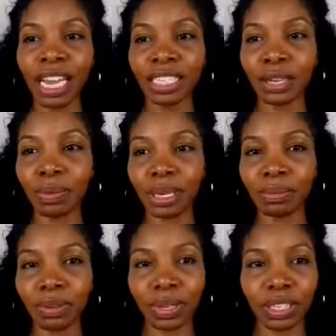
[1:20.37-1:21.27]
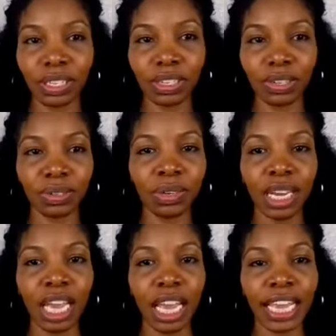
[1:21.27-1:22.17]
And so what I'm going to
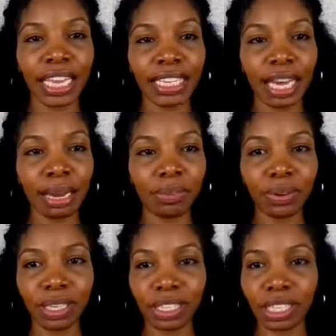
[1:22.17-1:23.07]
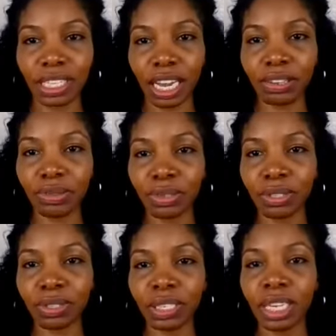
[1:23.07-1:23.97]
do is I'm going to
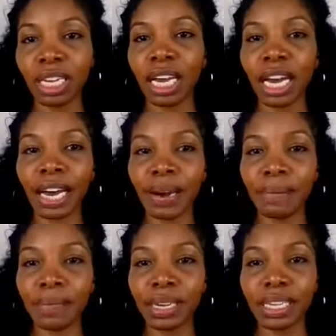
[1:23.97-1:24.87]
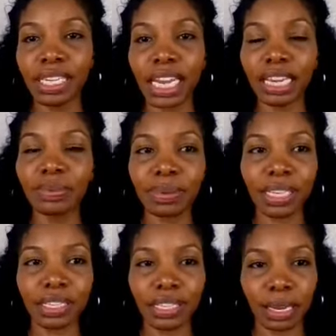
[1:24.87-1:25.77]
schedule next
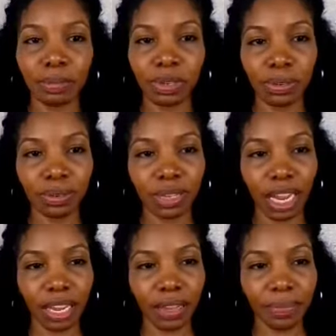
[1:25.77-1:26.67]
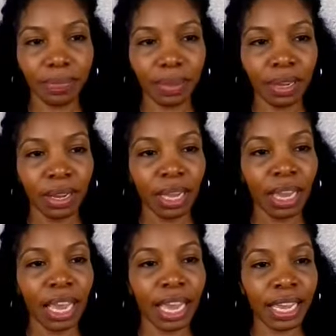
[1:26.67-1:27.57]
week's Tip Tuesday,
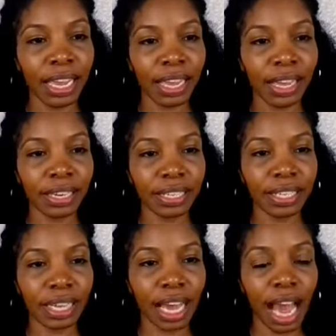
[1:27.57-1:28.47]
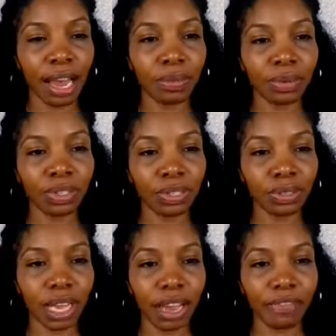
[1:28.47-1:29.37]
and I will
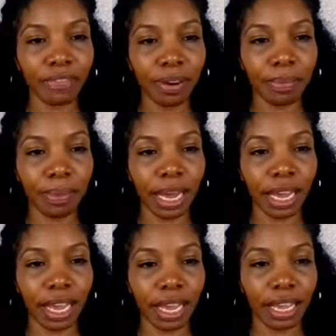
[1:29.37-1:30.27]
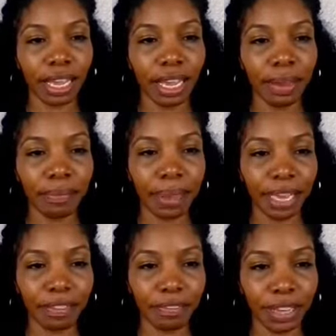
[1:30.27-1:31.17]
do that from my
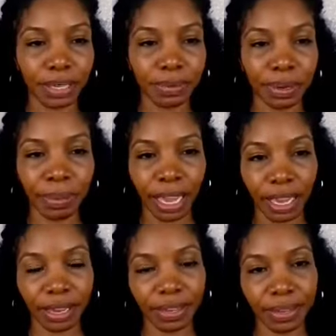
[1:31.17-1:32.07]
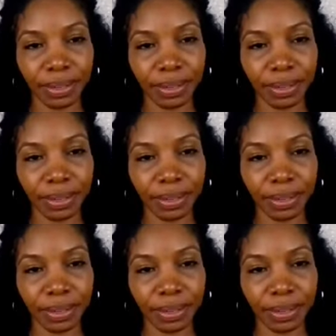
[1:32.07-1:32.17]
main Facebook page.